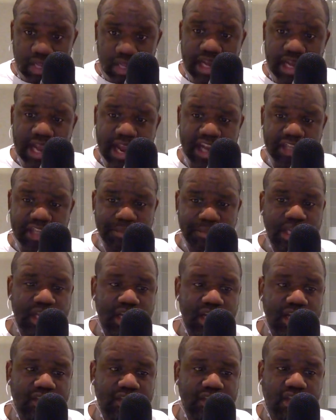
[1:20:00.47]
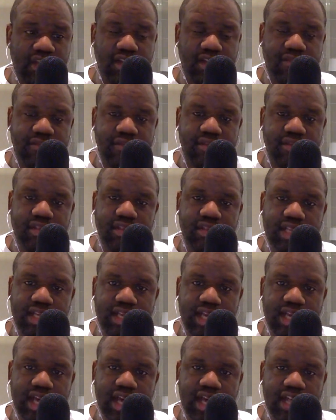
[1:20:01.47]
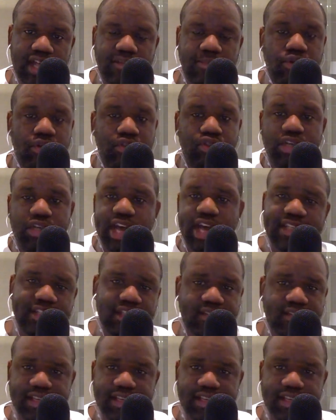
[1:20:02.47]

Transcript: And that is because of the support you guys give